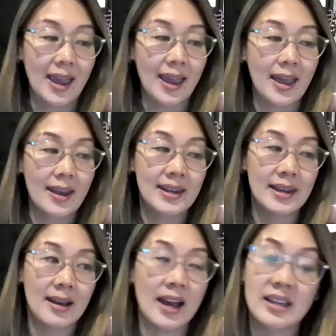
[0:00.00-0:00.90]

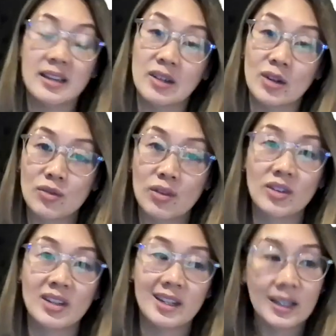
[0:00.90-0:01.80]
and yeah I can go
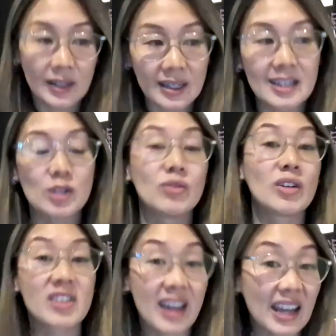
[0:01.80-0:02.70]
very
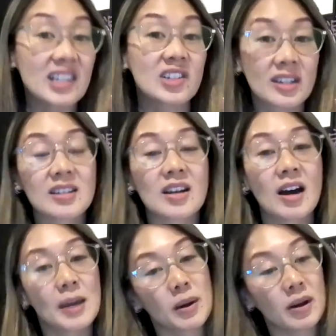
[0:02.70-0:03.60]
into very ancient
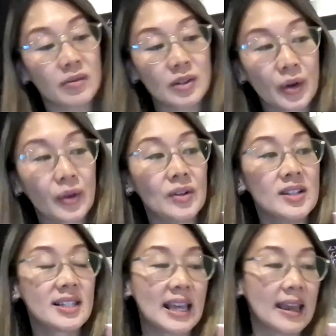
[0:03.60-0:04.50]
type of
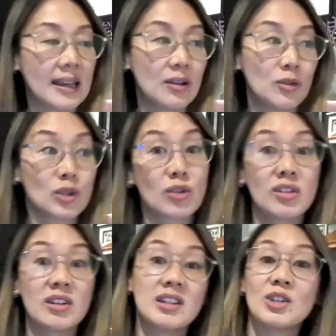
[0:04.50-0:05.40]
tones and
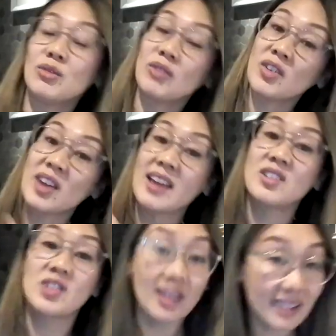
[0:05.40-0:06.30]
also into very
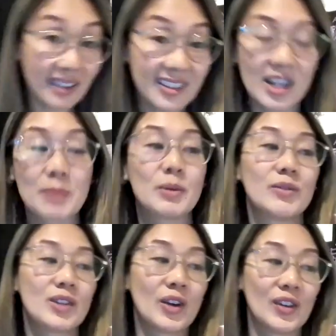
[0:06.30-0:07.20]
angelic type
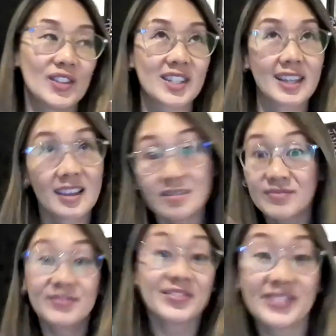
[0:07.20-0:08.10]
of tones.
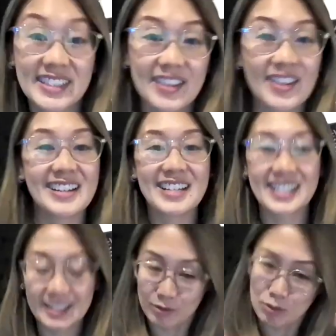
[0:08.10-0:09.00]
Sorry, I
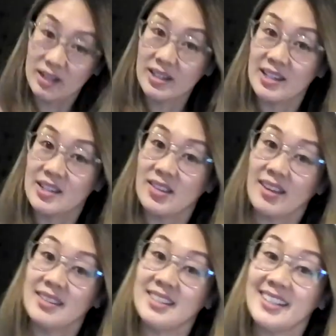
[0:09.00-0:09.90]
just why did I
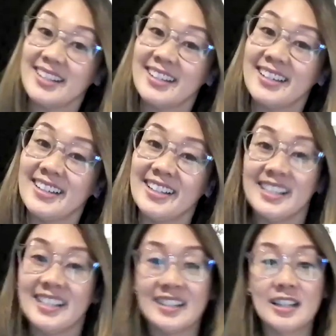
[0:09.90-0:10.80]
do that?
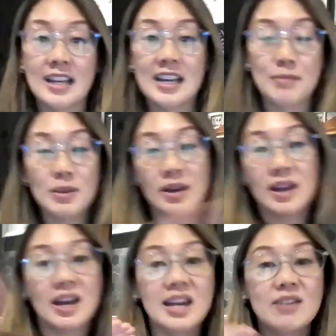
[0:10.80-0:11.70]
Ta-da! By the
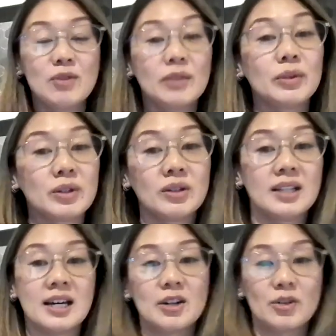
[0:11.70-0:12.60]
way, I have what we
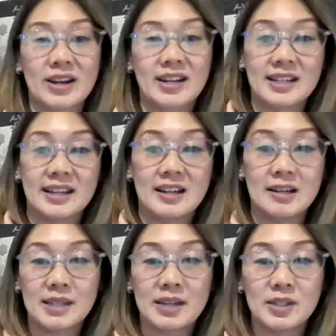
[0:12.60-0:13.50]
call our orangutan
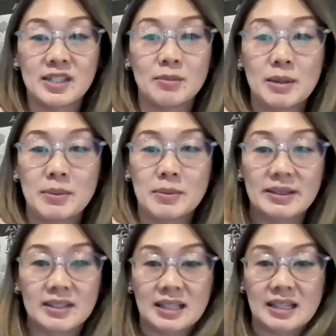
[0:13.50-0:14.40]
arms. I always tell people
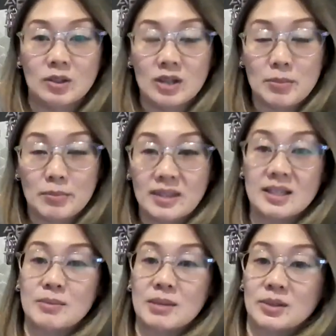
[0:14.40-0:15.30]
about this, and look how
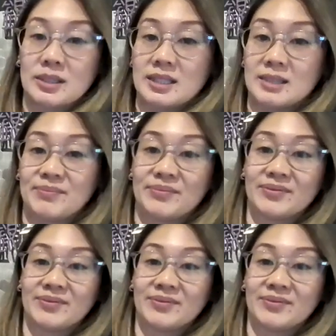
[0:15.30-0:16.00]
big this muscle is.